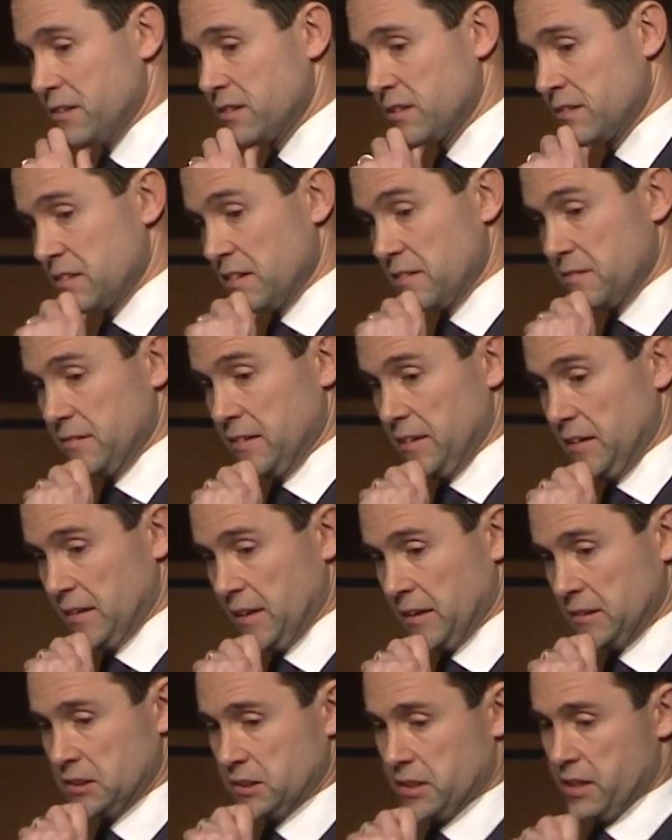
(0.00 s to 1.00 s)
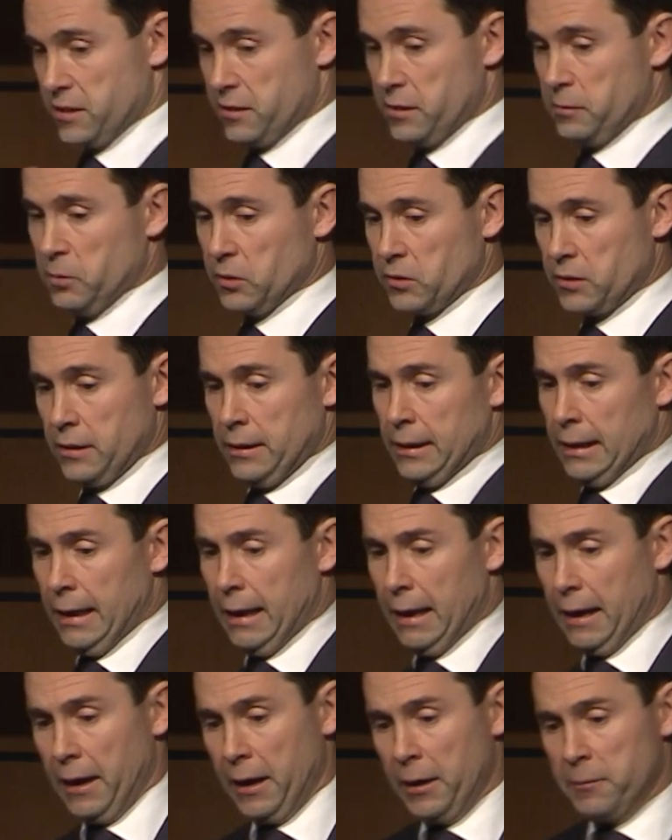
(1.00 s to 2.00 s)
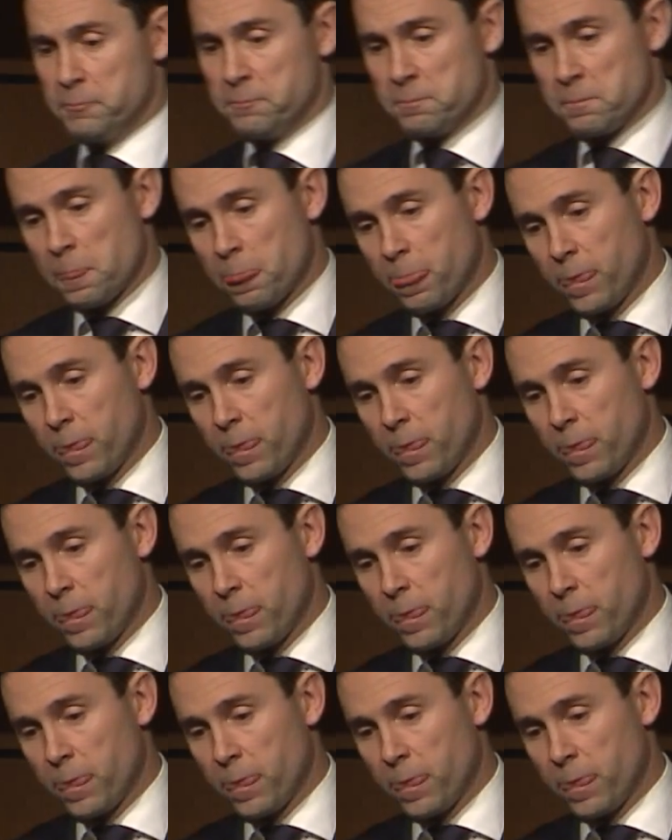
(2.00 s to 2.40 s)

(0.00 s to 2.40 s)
It's not really that scary, but um,